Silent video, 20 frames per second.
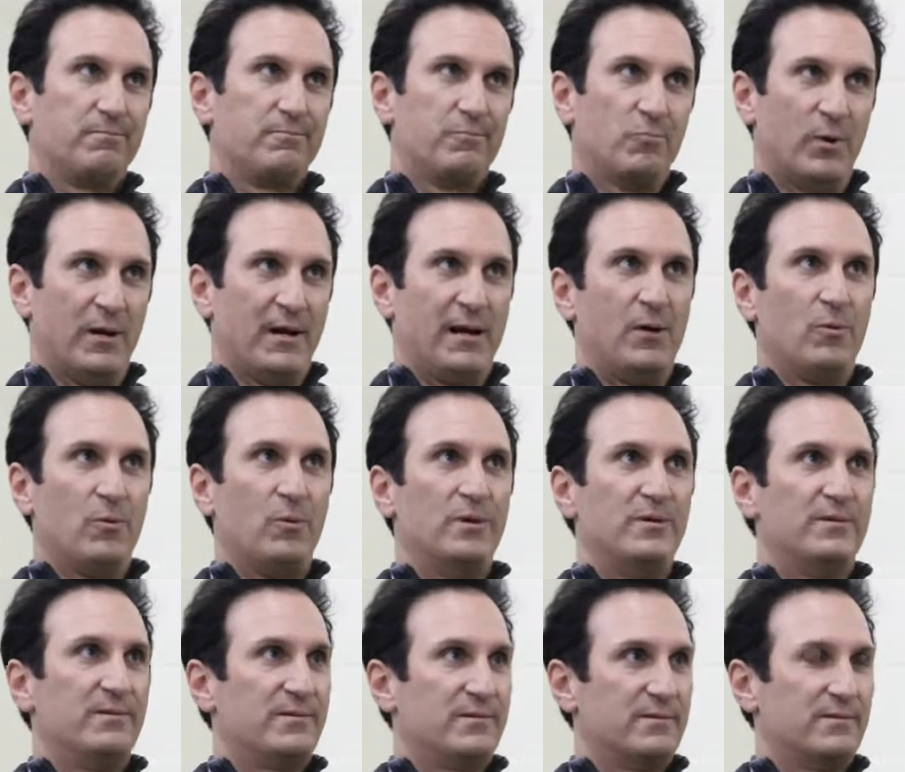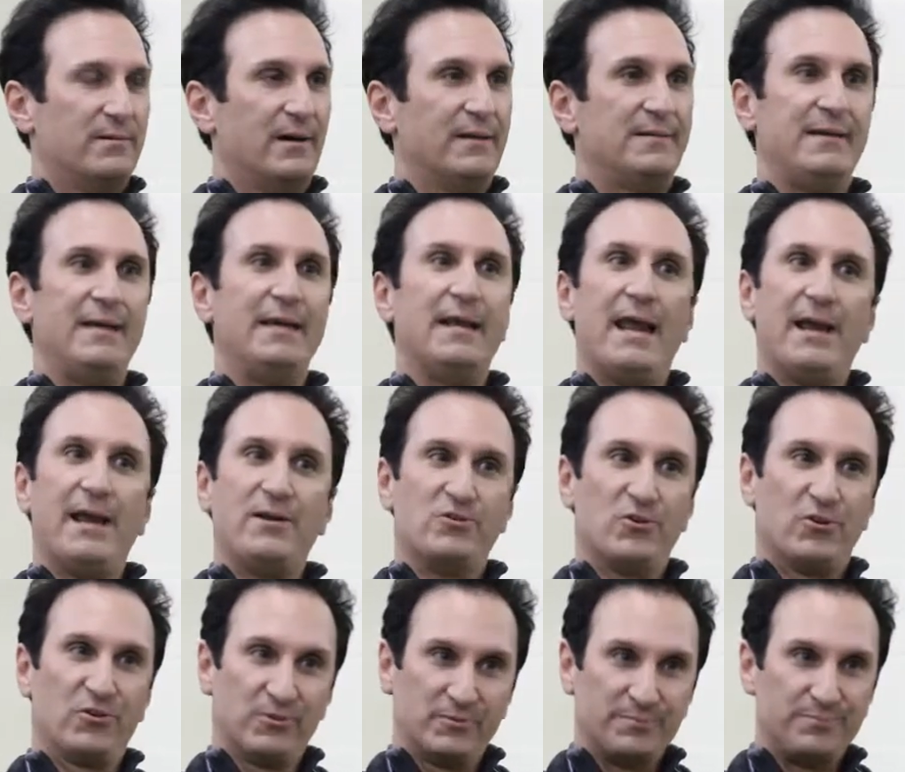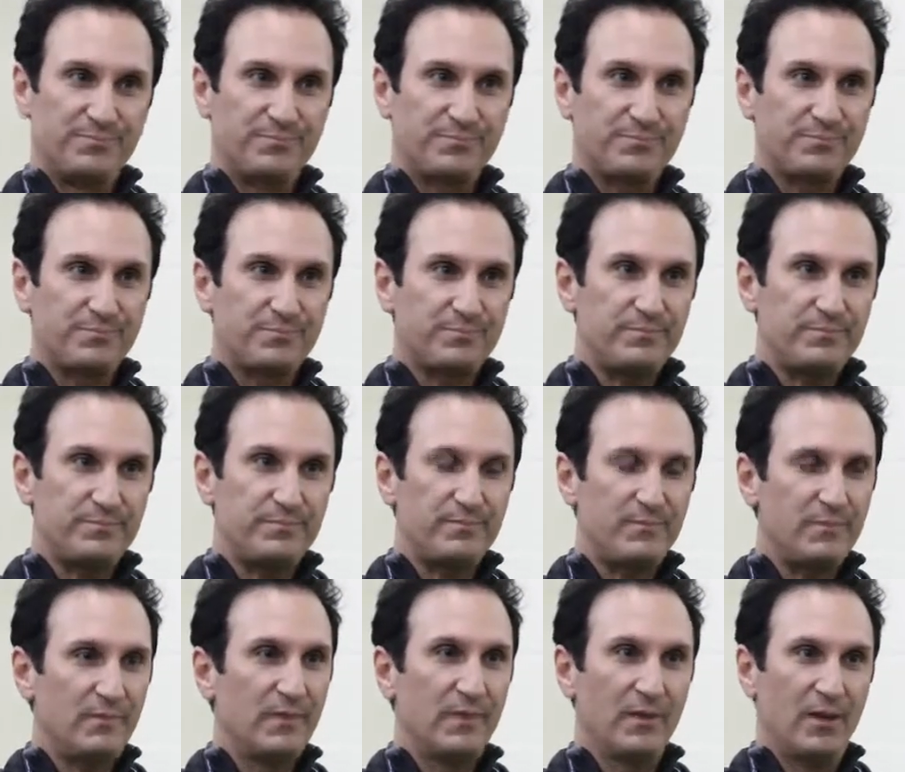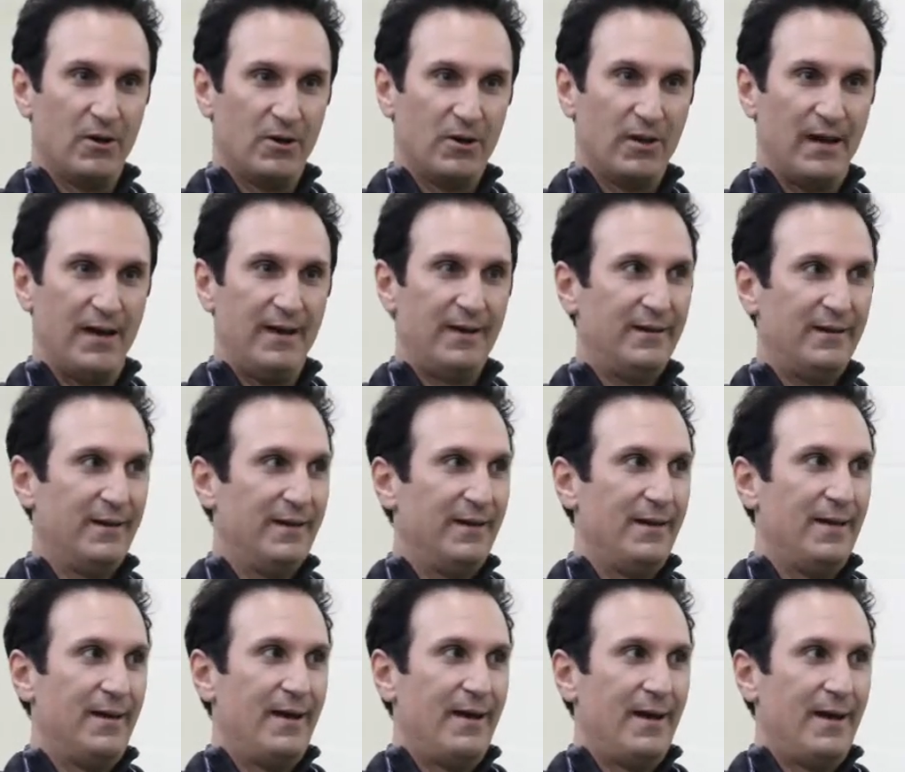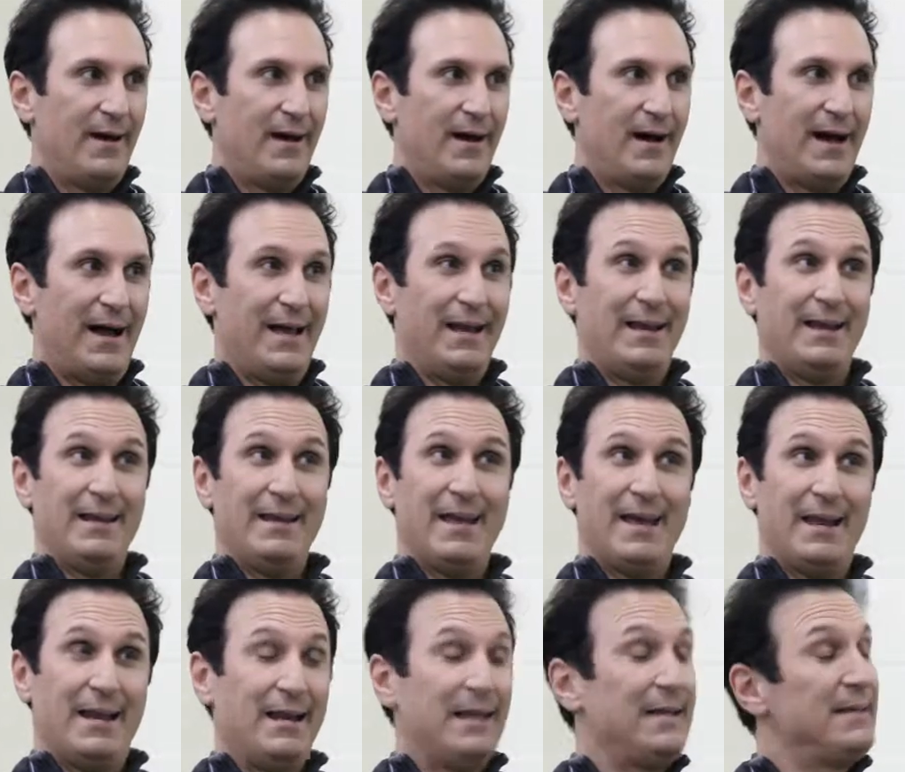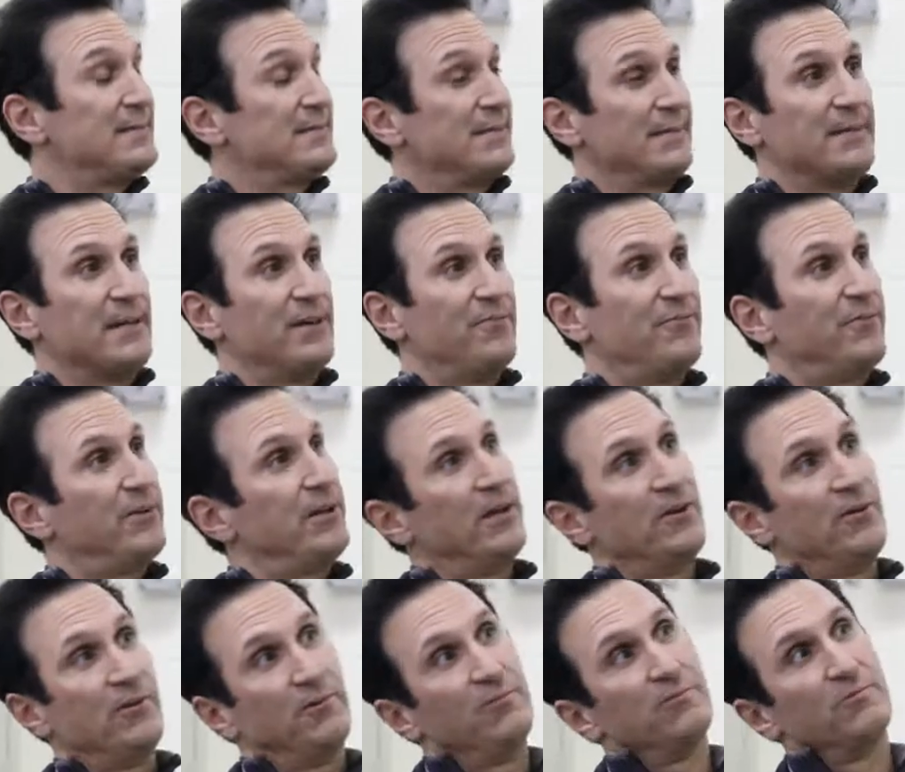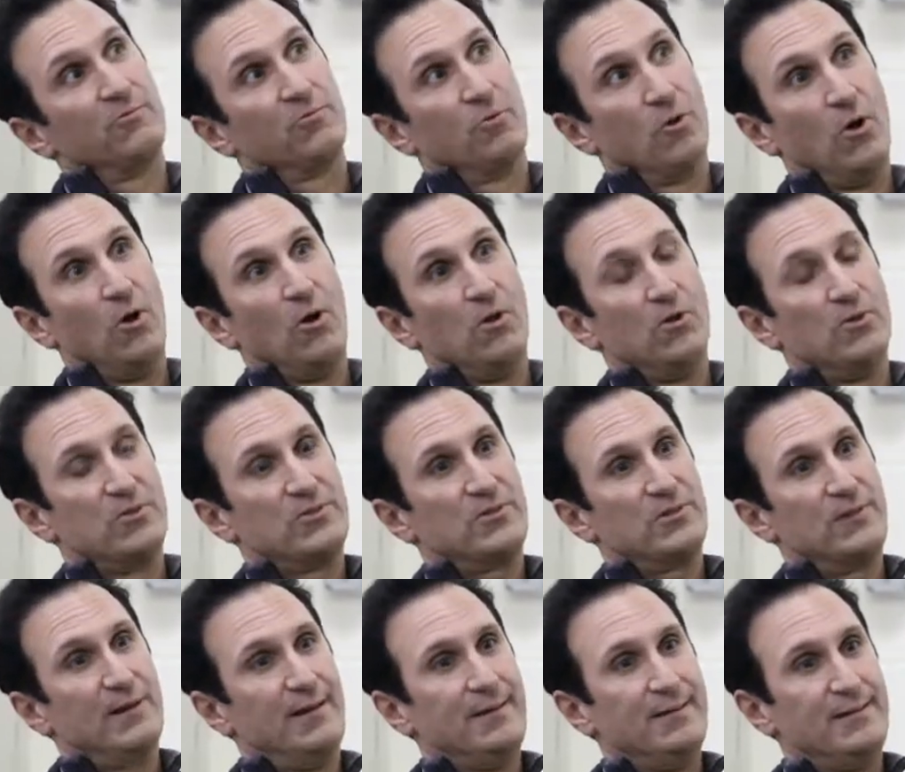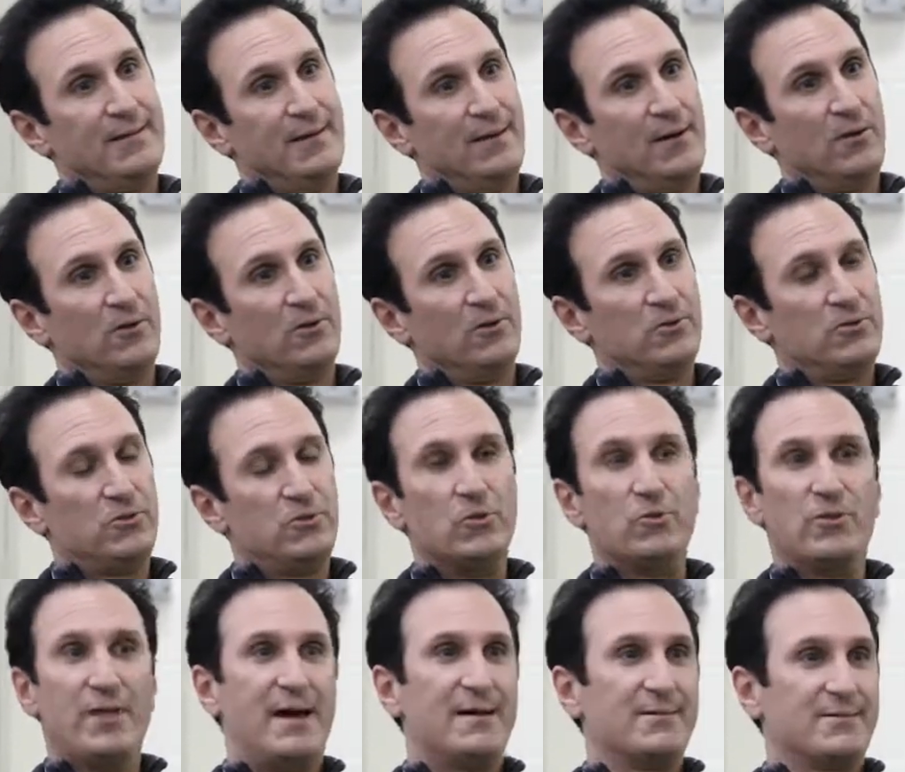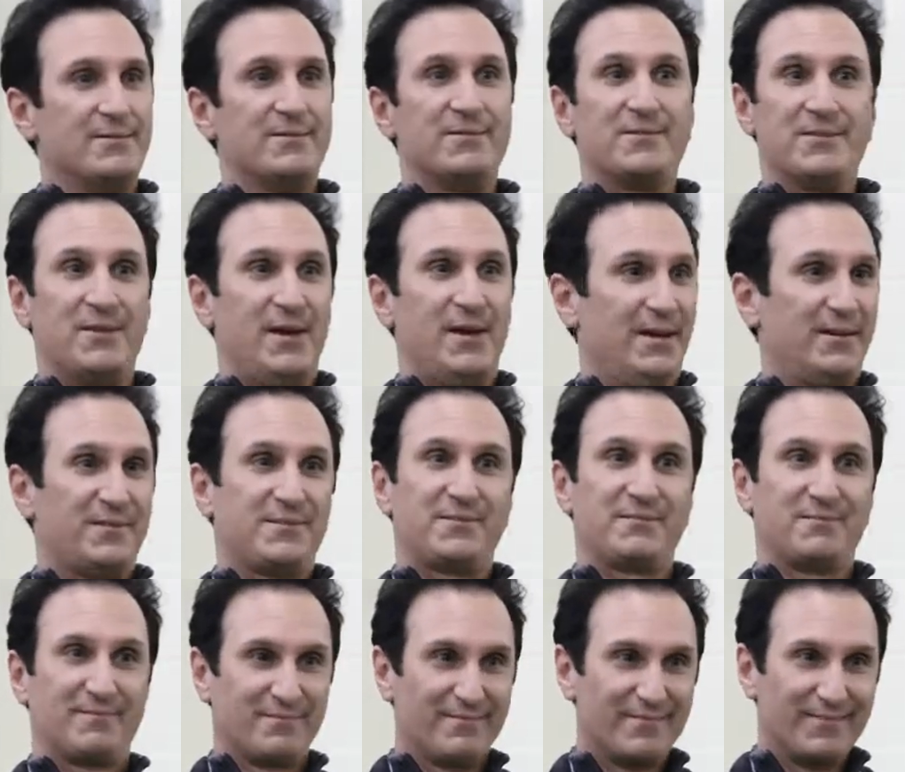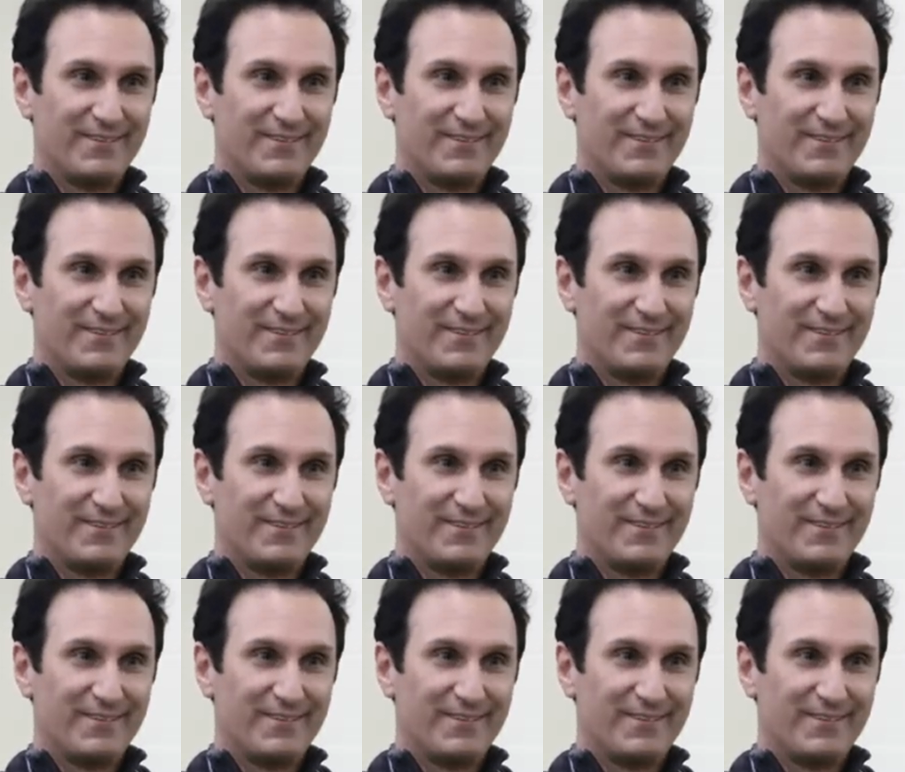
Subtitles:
when I was a teenager, okay? I didn't get any significant roles until 2006.